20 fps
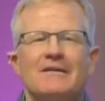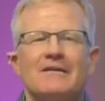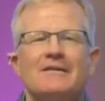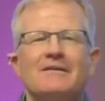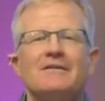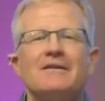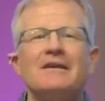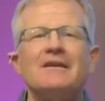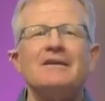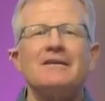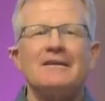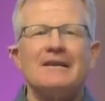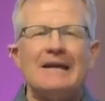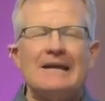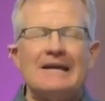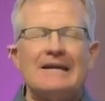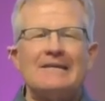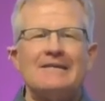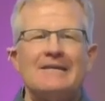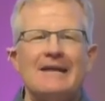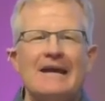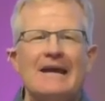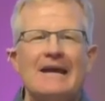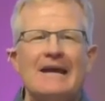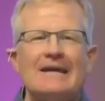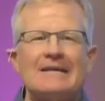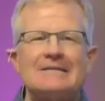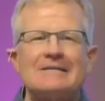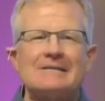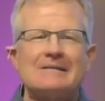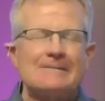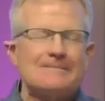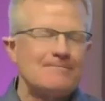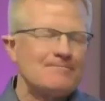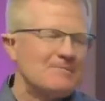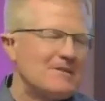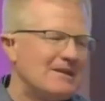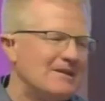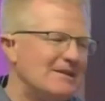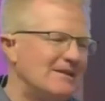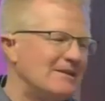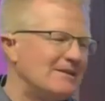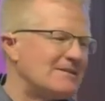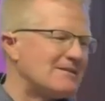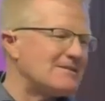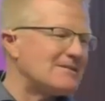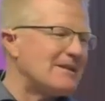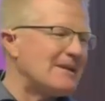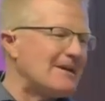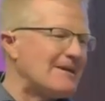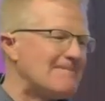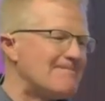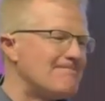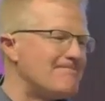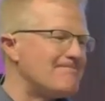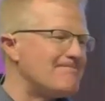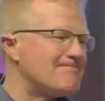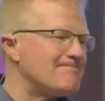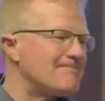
think like that. It's a